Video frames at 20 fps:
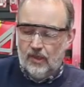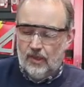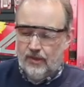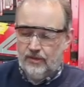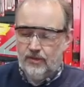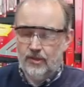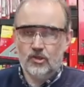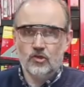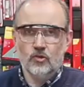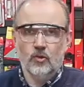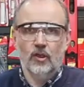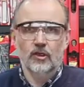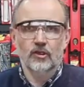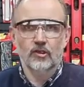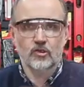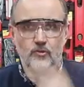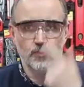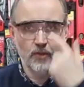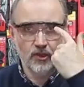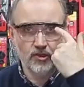and this one
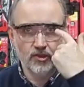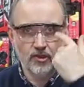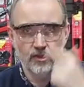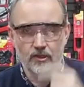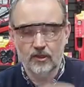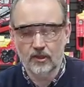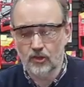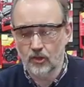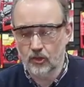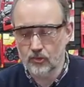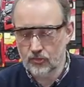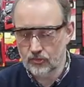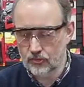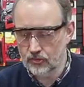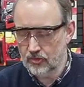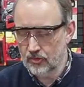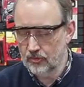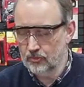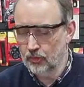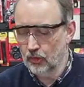especially, the
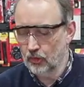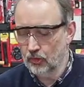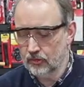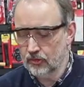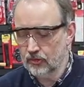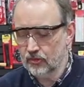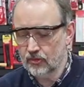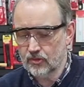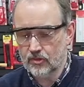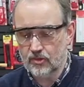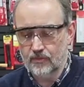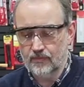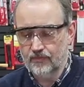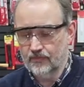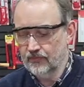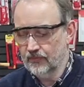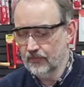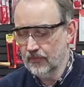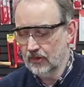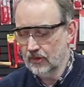goggles are important.
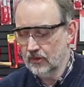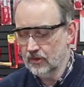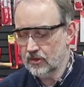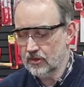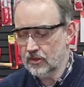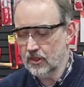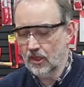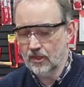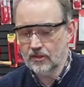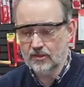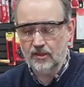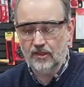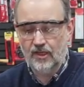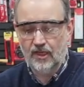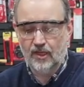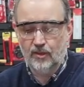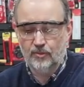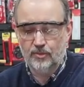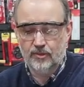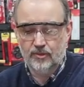Start it
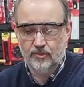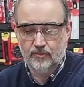up.